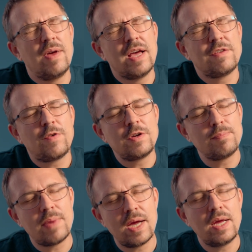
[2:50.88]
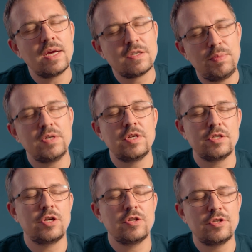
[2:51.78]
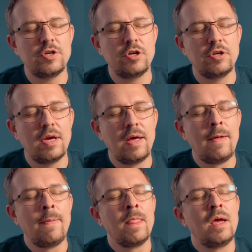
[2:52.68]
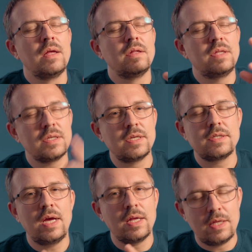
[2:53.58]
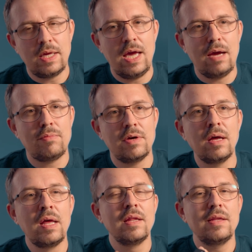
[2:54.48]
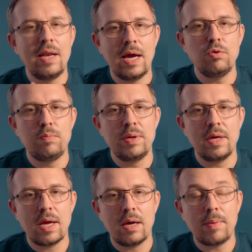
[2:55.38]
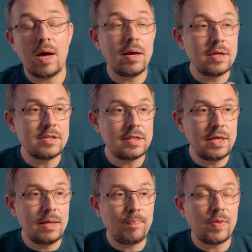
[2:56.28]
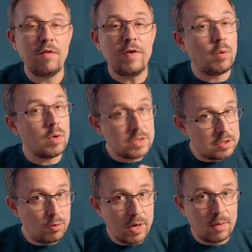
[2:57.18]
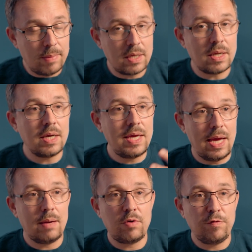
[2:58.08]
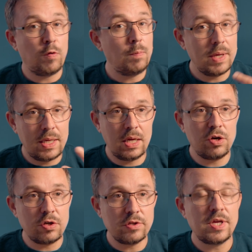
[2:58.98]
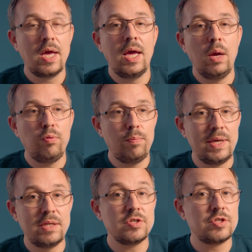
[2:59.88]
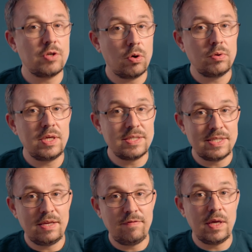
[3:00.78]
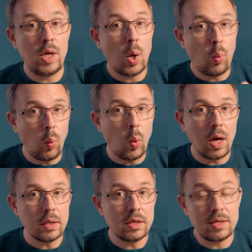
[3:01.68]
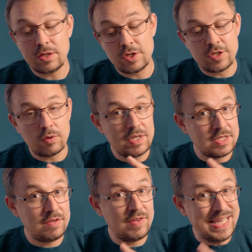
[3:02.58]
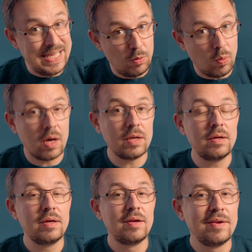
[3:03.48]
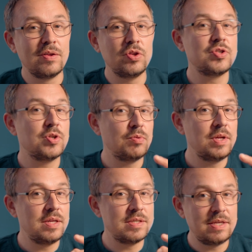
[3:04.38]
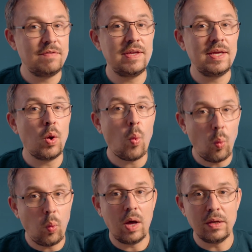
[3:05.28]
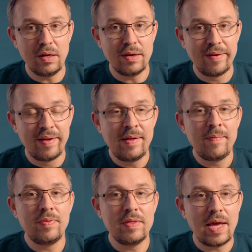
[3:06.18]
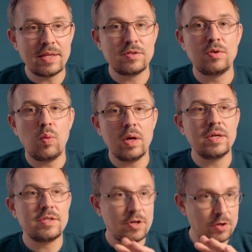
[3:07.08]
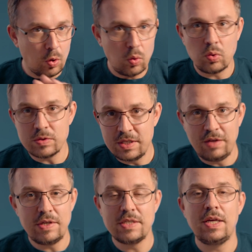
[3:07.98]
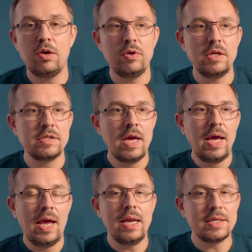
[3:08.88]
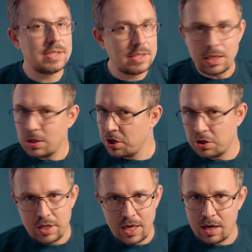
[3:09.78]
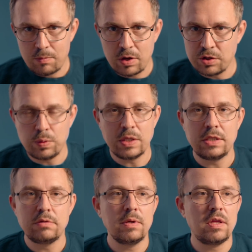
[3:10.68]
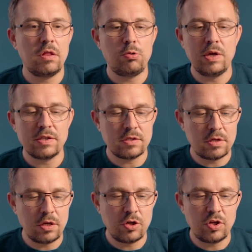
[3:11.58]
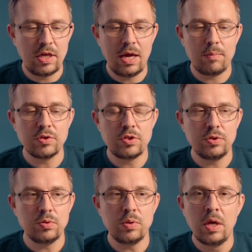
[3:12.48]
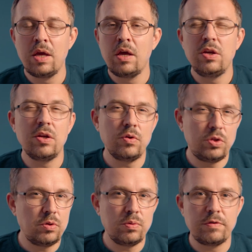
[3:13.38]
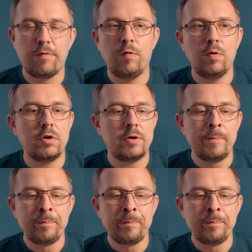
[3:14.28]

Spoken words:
as far as my experience is concerned, this is not the camera that I would pick up. Honestly, if I was to recommend a camera for beginners, it would be the Sony ZV-E1, not the Sony ZV-E1, the Sony ZV-E1. That's the one that started the whole ZV series, and it's still a good camera in 2023. It's still a good camera to, use for